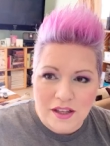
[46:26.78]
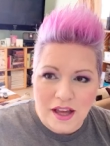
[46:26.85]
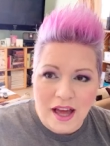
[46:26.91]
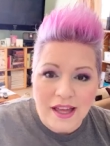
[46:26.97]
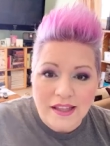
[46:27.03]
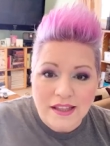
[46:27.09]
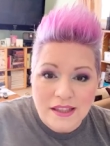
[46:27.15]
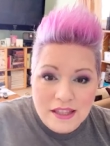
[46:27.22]

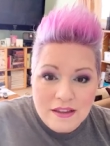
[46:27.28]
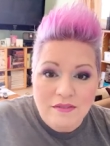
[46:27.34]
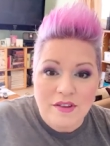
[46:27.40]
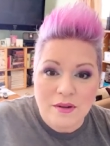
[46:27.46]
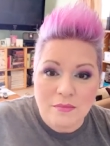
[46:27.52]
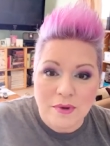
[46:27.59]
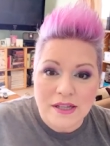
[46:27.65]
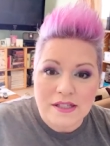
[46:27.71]
I live
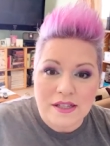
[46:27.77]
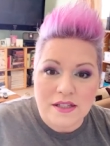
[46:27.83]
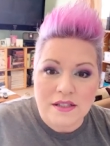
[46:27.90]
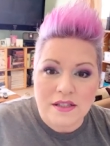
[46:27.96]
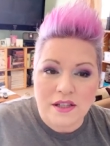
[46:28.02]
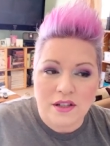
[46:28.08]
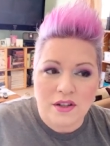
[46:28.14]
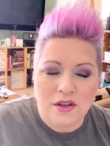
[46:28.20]
in my
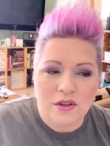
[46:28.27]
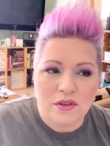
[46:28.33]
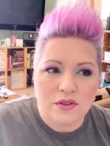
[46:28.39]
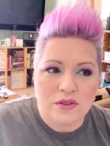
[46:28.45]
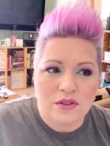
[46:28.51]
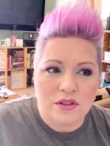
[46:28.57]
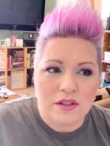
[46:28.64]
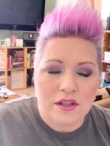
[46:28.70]
Scentsy
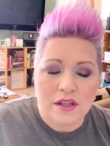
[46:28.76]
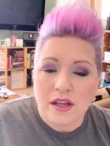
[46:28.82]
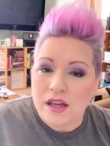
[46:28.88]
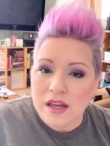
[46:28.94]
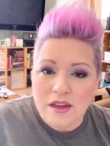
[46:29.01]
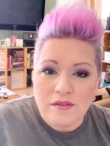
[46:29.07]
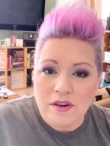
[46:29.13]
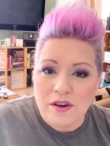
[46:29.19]
clothes.
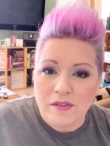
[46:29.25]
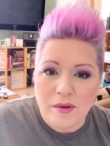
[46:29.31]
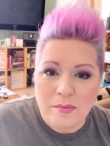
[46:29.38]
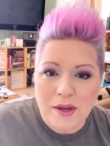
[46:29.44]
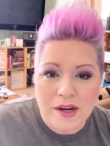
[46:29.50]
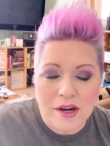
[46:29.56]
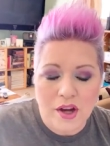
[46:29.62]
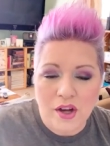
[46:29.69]
Even if I
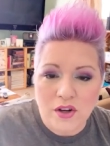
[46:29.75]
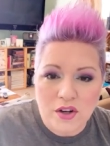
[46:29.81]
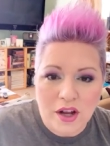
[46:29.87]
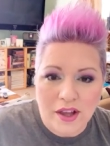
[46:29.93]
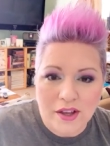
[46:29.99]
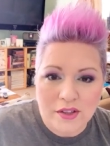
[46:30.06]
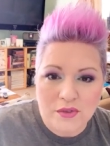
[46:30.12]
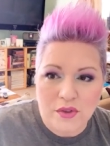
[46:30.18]
paid
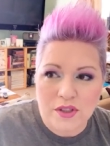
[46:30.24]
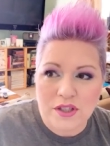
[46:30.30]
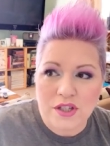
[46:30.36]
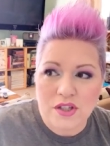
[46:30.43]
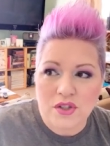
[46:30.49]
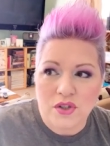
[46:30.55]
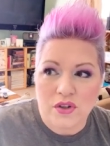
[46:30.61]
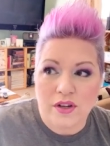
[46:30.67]
$100 for a
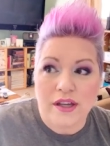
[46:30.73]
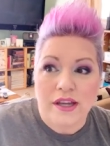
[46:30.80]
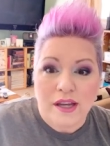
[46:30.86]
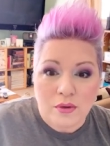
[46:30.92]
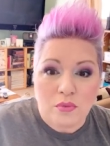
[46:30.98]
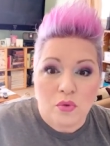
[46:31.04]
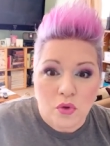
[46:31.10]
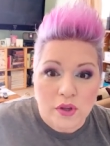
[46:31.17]
t-shirt,
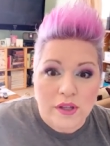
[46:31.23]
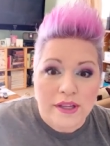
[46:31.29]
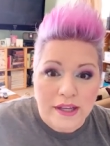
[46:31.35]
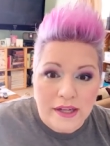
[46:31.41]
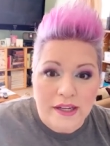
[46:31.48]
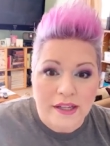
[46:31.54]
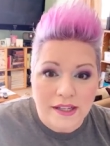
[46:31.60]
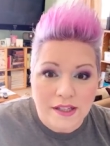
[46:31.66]
it will
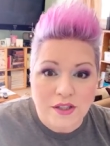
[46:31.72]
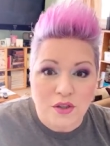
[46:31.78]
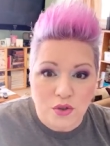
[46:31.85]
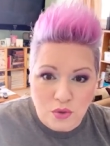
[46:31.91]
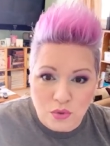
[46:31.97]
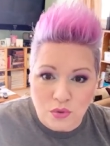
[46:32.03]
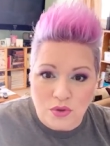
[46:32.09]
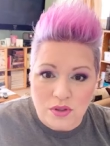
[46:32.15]
get its
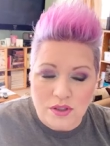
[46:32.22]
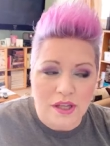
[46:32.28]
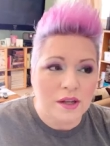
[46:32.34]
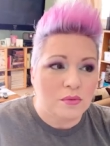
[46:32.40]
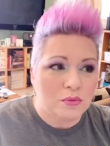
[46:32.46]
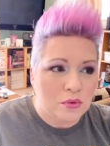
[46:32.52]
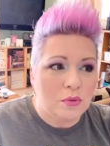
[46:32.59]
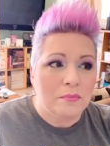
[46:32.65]
use.
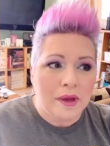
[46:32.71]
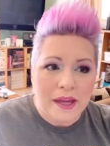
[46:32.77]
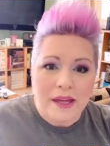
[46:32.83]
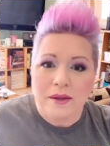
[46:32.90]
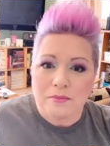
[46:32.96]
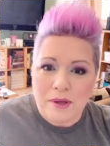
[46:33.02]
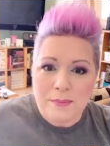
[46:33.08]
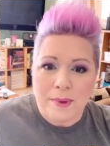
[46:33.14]
It will
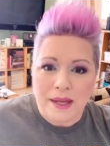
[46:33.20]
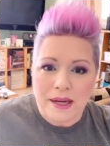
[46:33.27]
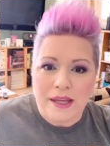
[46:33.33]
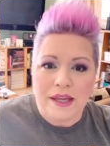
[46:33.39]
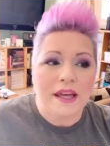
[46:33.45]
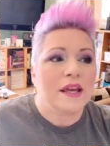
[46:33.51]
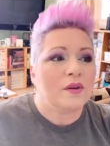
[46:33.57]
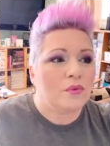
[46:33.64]
make me
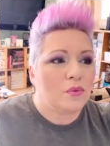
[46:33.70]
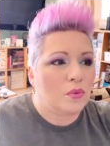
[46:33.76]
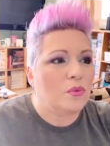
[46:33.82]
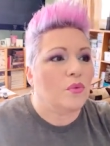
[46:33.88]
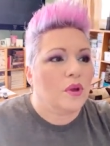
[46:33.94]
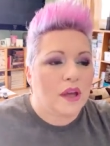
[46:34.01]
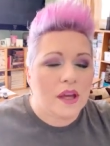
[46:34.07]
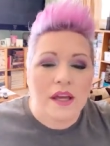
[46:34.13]
money. It
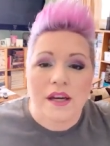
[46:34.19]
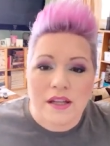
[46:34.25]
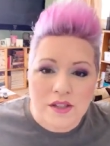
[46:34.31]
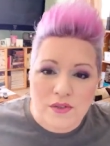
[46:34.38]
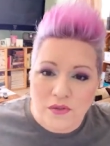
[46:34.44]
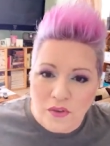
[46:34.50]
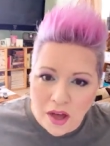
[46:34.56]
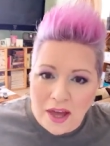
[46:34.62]
It
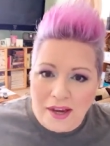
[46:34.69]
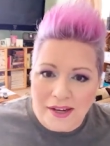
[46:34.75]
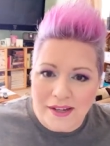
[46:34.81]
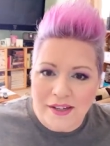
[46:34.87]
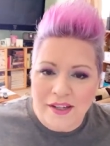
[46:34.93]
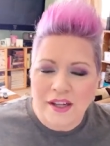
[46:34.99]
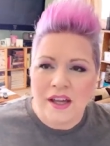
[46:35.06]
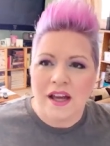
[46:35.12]
is
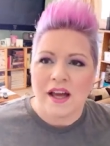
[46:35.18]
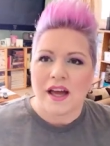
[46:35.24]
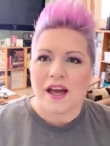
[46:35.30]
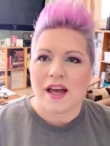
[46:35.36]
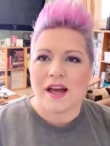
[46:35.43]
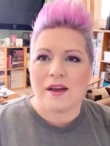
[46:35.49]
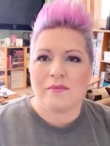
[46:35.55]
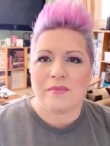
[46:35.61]
fine.
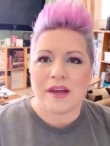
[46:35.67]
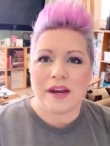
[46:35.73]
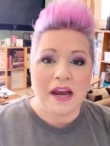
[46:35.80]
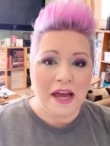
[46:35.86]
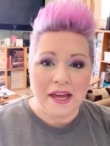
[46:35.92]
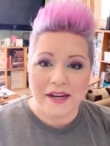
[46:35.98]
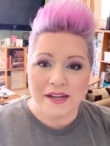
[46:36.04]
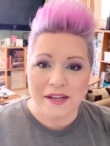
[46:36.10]
Um, and
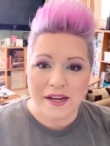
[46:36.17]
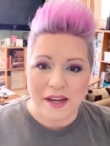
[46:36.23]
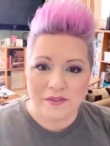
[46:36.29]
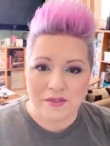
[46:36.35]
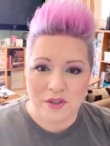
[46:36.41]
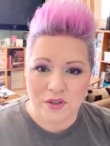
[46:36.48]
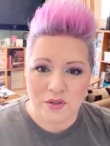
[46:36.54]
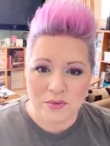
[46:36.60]
I didn't
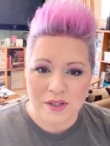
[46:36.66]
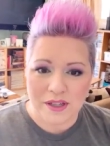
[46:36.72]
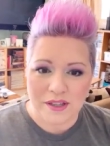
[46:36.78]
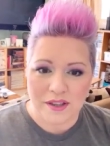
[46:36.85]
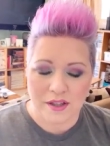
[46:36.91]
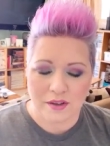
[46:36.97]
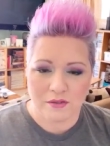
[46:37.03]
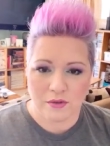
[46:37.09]
have to do
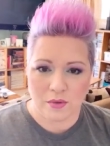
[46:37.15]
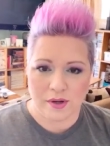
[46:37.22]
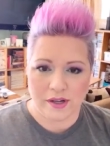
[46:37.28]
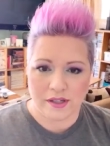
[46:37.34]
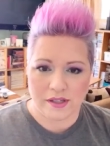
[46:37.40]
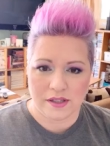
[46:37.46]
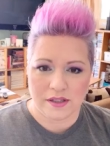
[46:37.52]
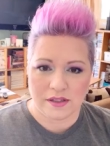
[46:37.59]
anything for
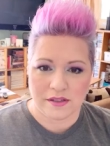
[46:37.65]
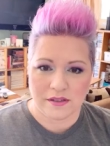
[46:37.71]
it.